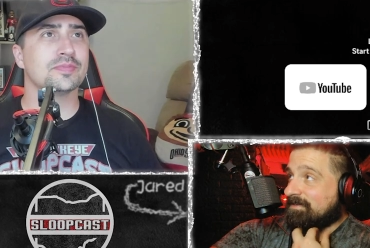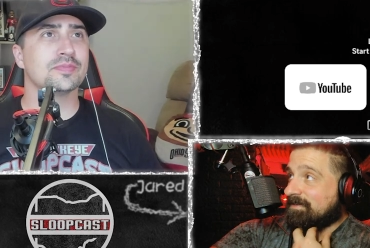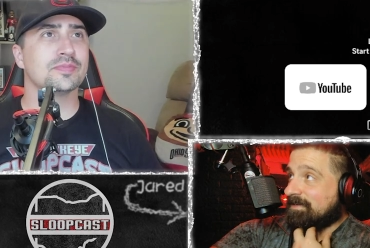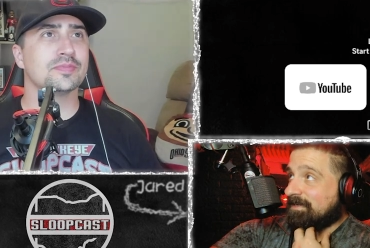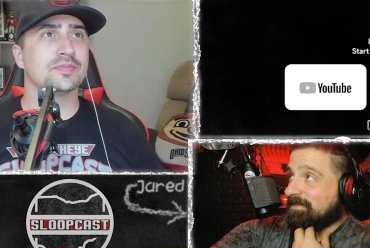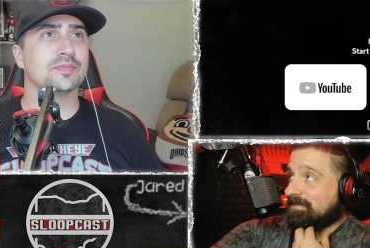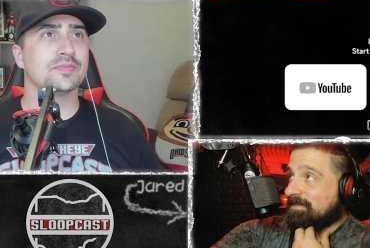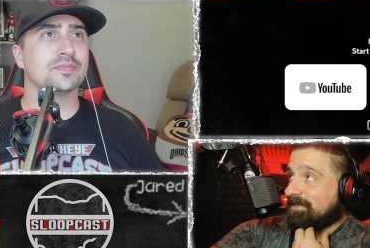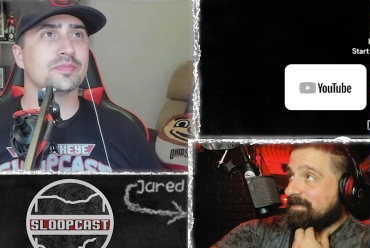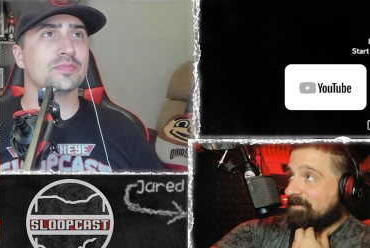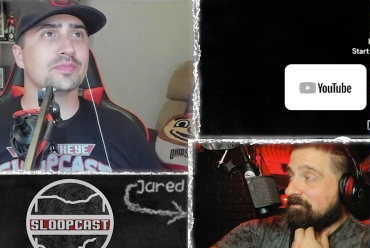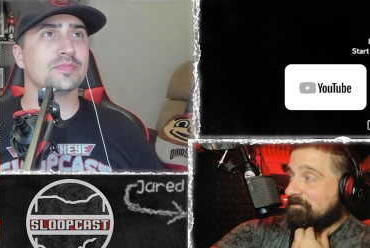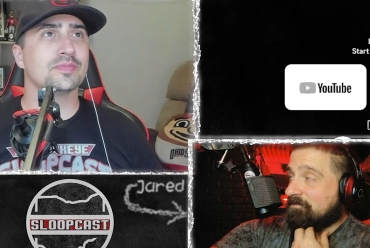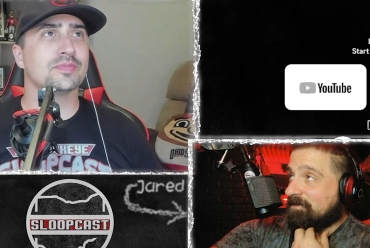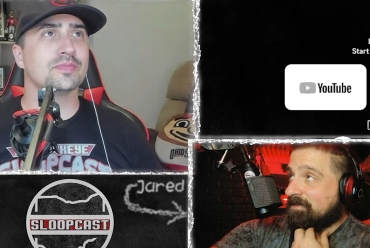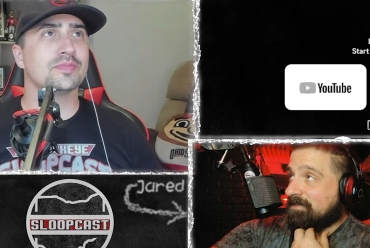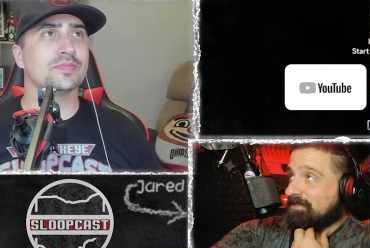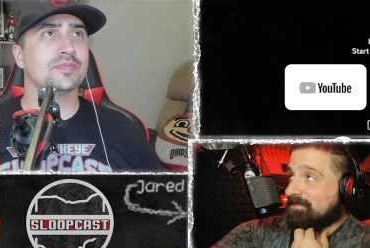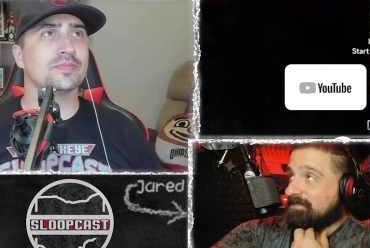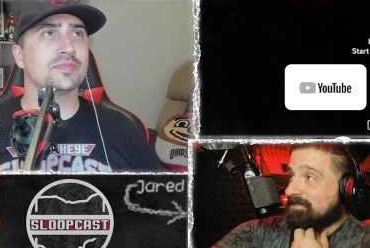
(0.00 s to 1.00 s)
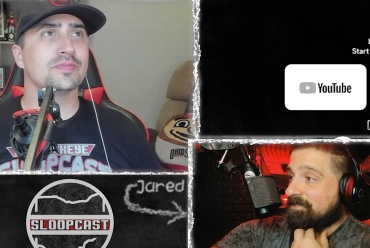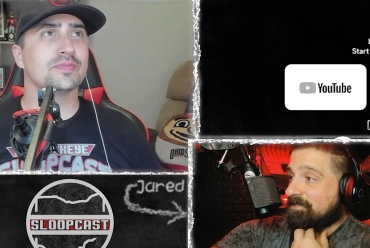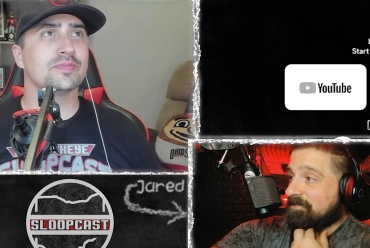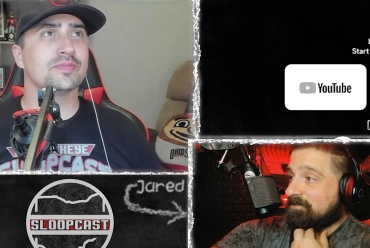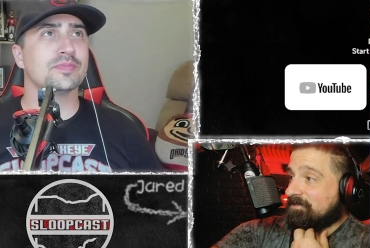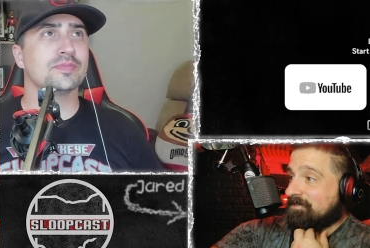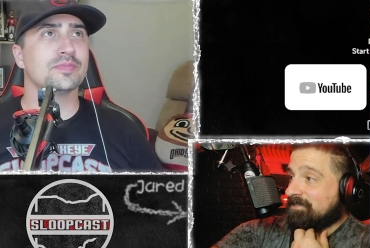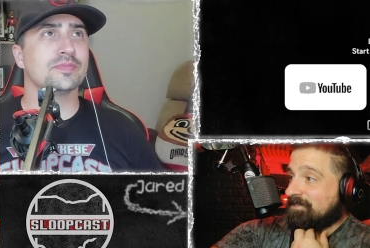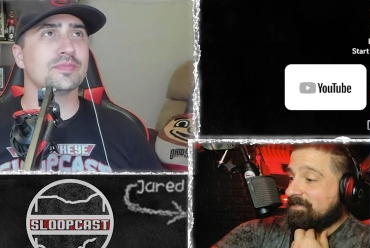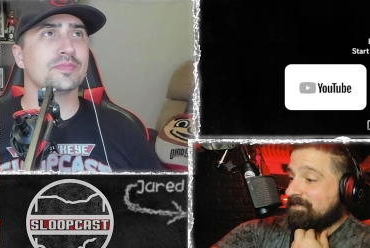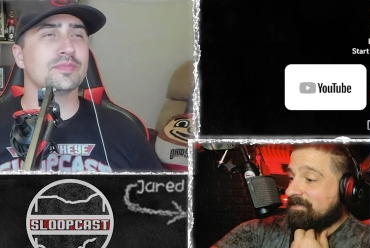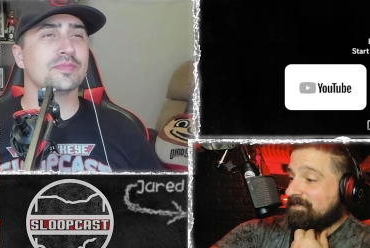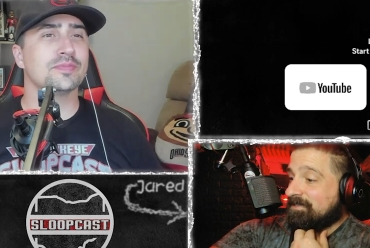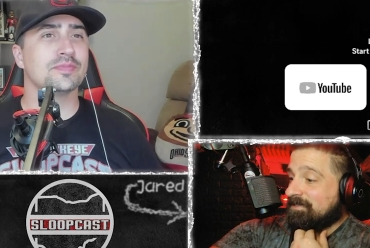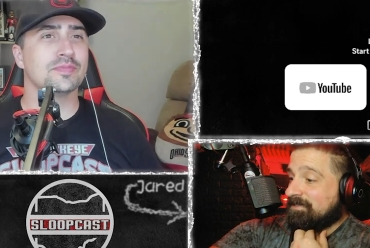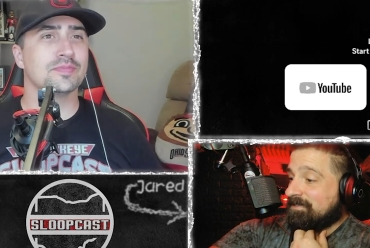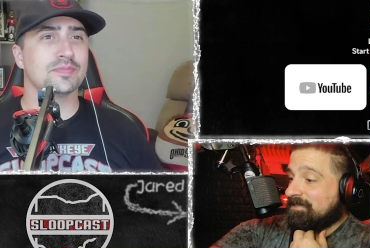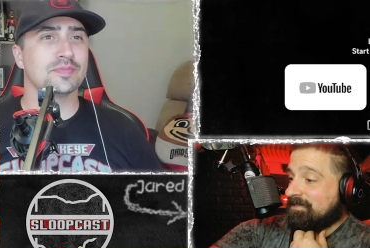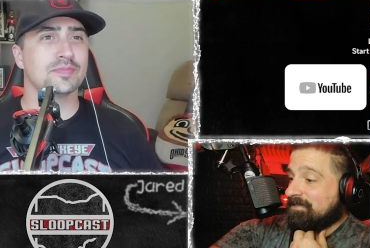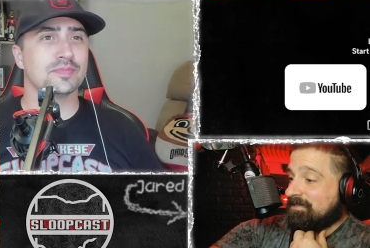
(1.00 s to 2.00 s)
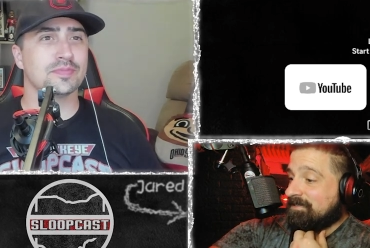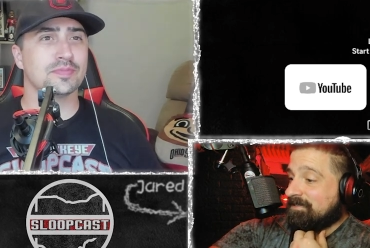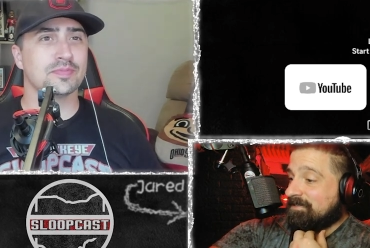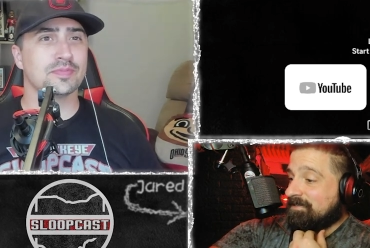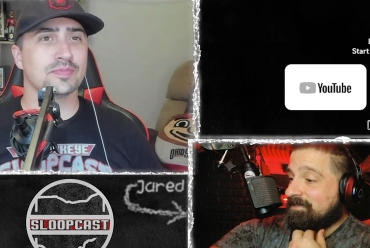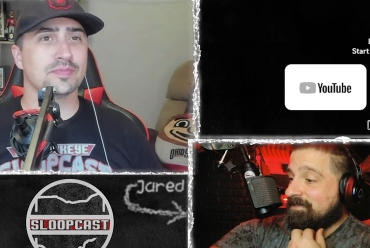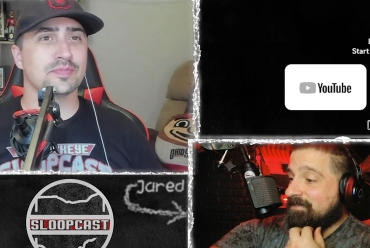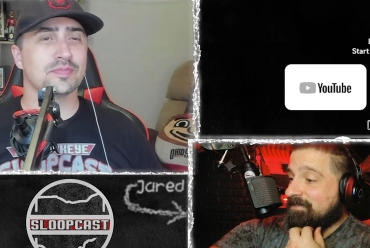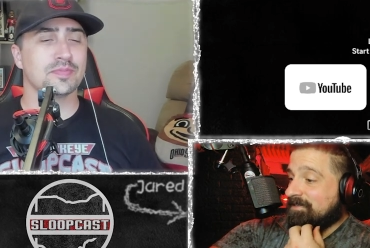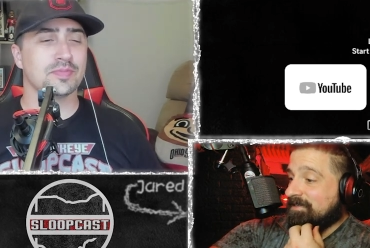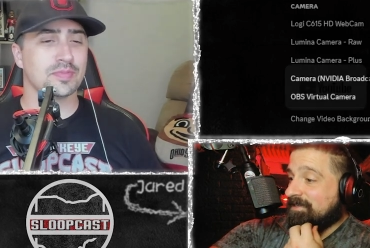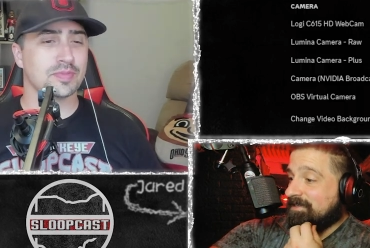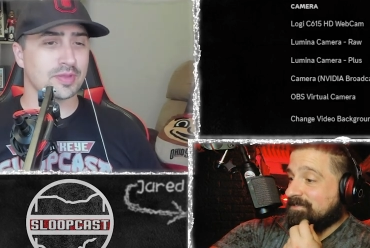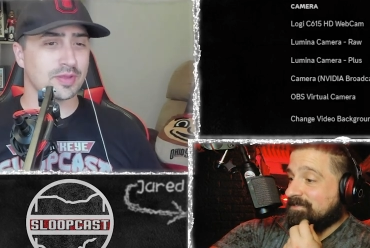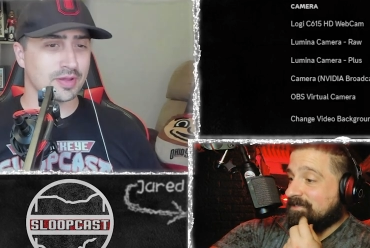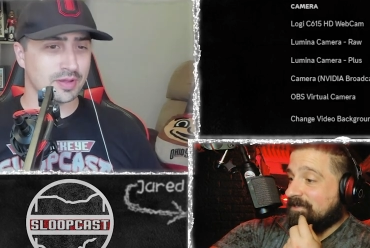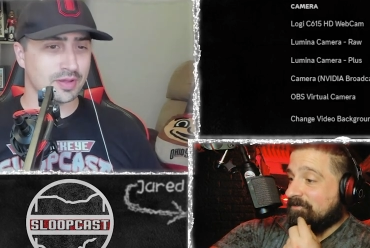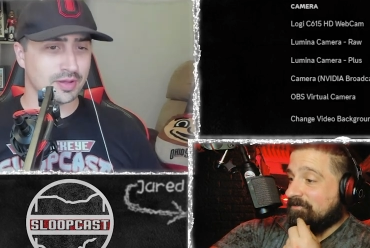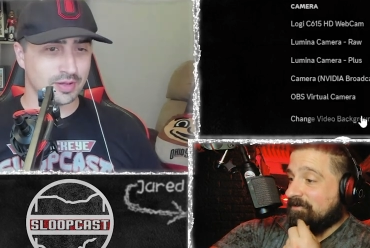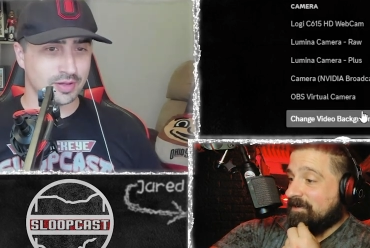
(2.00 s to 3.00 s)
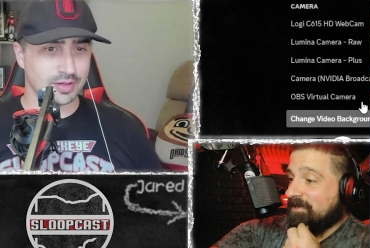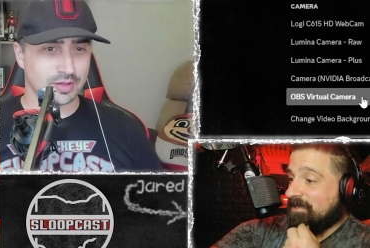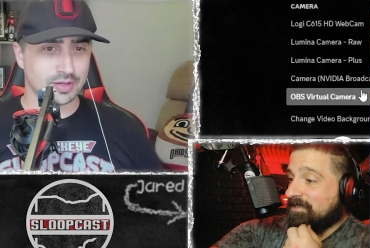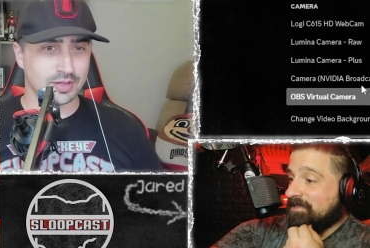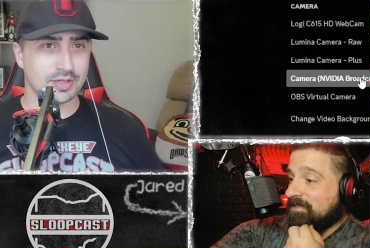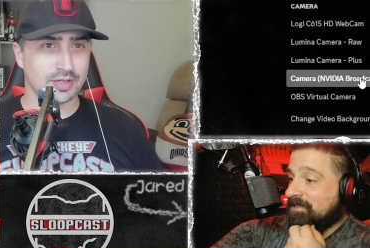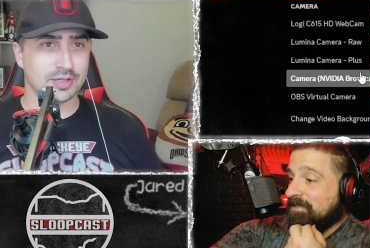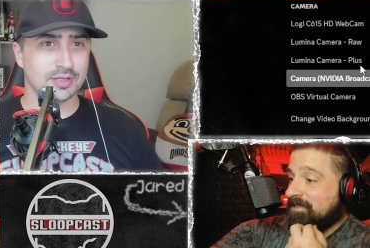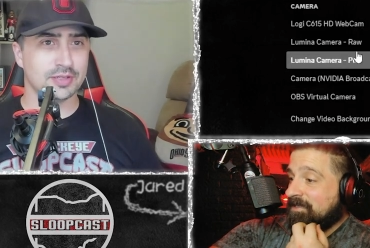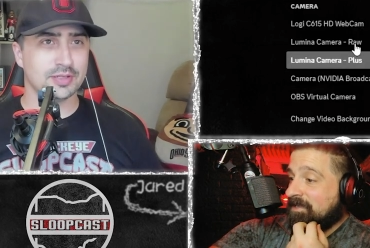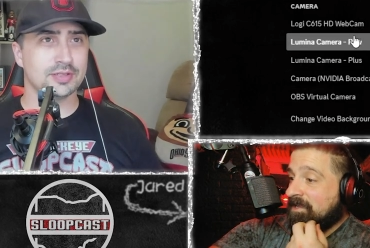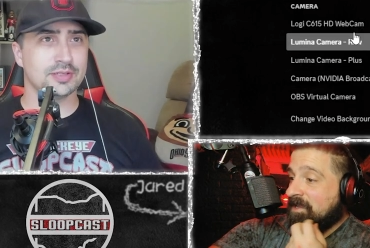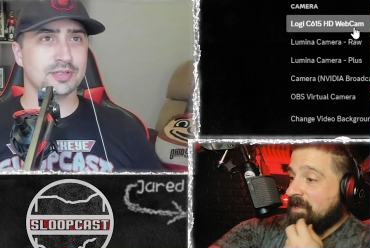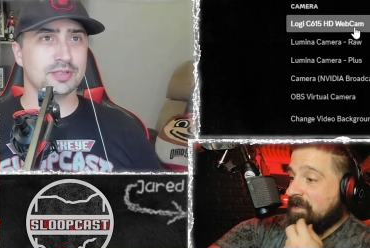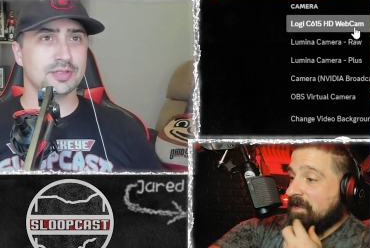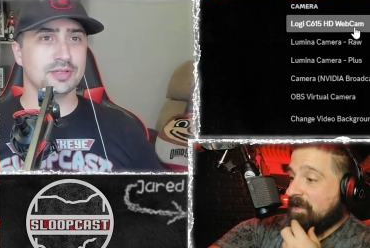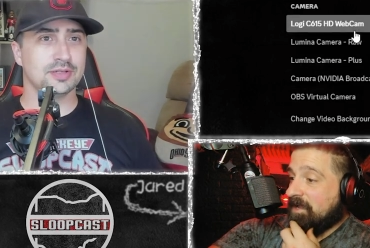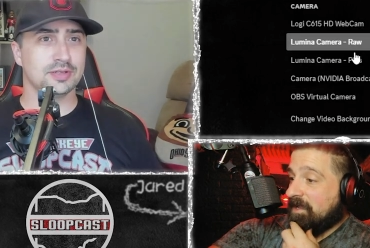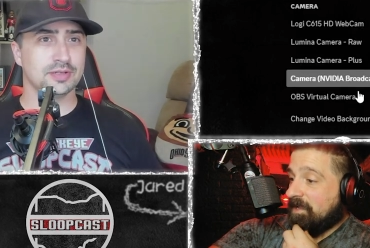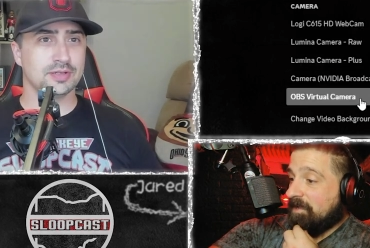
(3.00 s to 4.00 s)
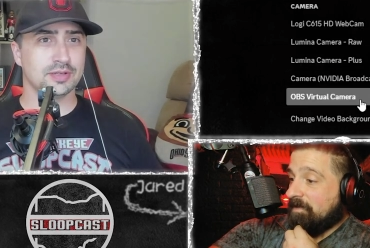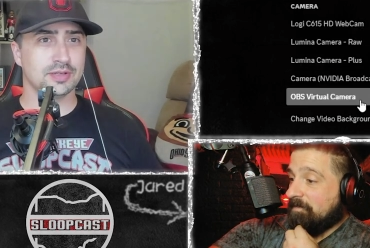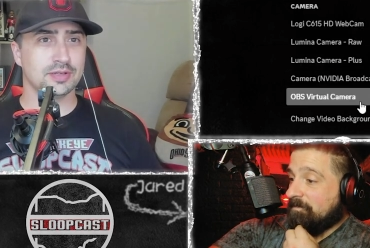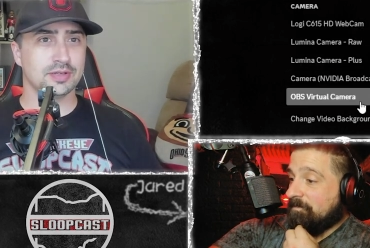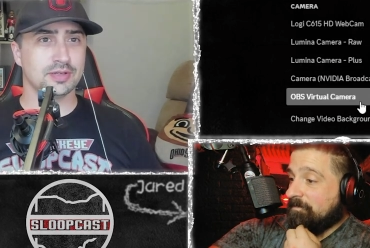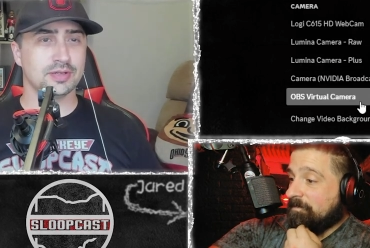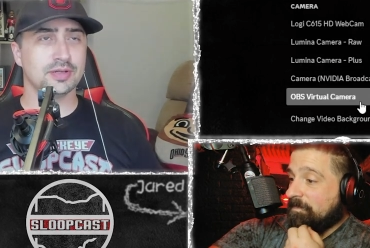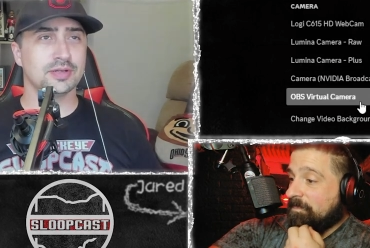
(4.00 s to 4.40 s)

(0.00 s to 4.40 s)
Speaker 1: tonight anyway, so it's all right. There